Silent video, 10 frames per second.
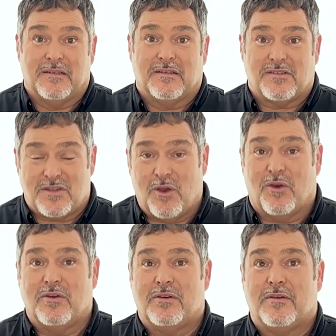
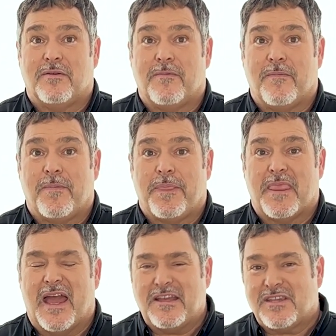So,
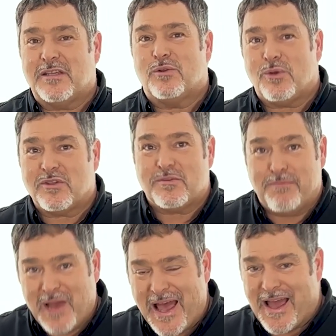as he looks
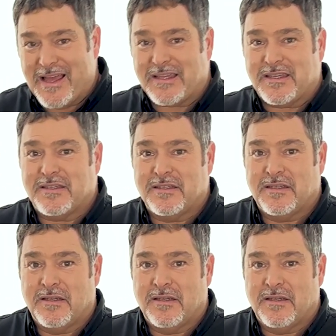back